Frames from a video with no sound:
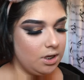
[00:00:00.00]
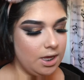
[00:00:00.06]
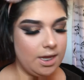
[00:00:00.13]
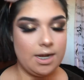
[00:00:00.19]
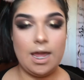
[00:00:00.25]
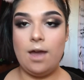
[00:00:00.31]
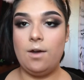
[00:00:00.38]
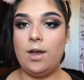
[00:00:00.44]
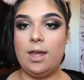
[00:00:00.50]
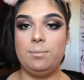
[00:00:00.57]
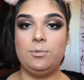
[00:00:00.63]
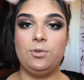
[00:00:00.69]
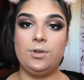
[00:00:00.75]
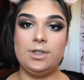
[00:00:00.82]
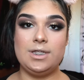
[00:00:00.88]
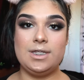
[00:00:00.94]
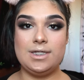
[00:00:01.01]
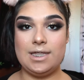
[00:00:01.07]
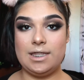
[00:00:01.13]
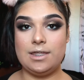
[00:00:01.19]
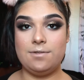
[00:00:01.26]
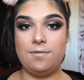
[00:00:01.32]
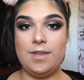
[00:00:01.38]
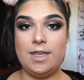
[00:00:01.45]
And now I'm going to
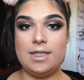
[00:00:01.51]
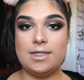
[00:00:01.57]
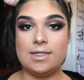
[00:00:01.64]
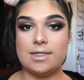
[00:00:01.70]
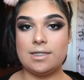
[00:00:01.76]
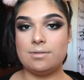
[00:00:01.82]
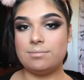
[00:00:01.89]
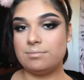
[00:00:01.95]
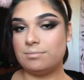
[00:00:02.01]
set the face.